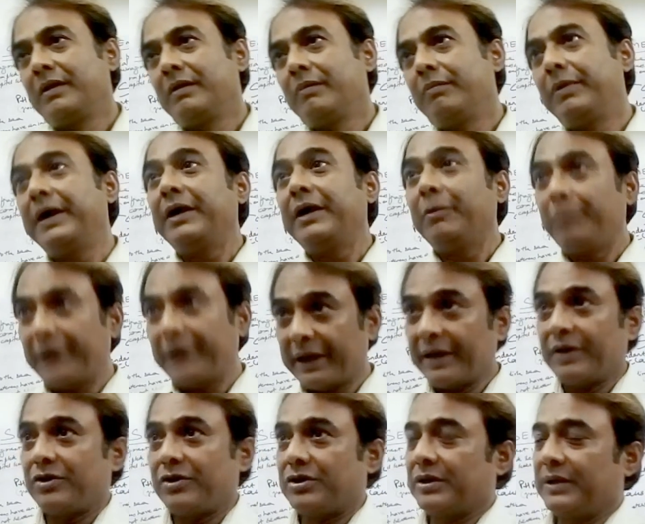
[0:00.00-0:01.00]
By
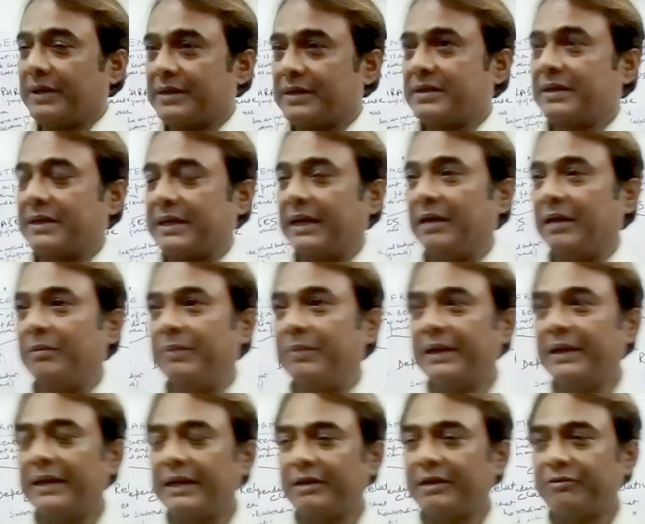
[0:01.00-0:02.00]
implication, yes, it can
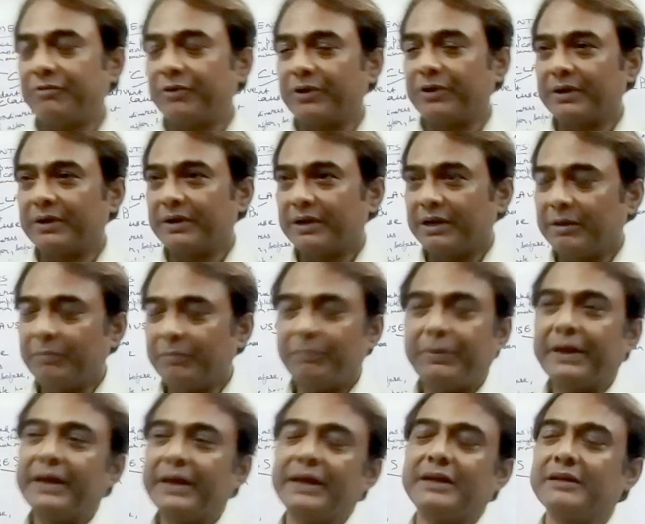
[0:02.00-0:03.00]
be, like for
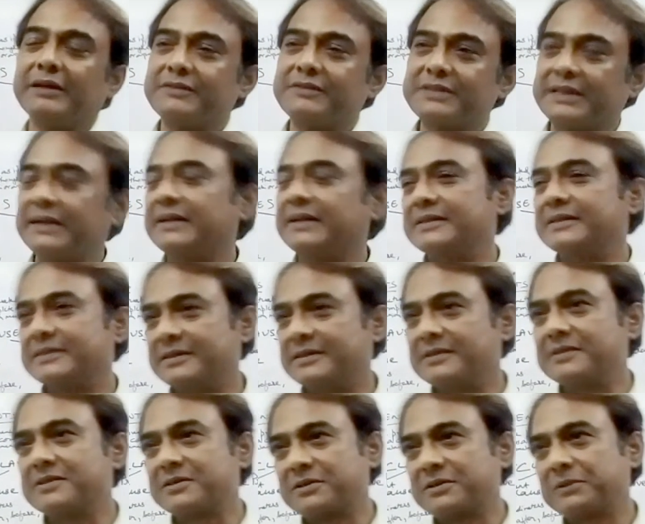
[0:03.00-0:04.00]
imperative
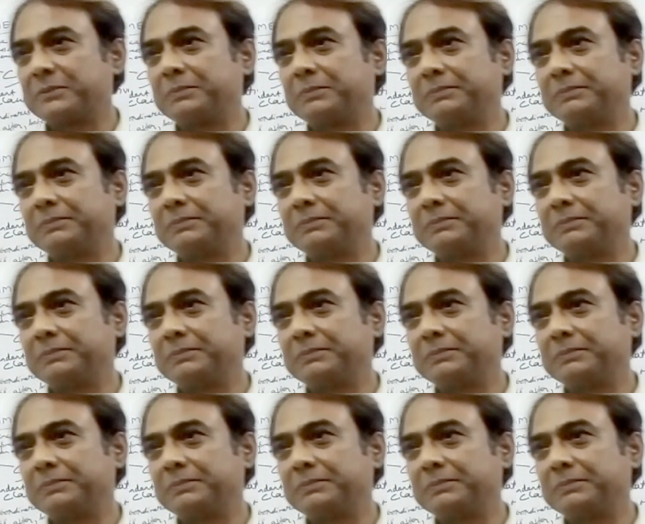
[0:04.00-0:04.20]
sentences.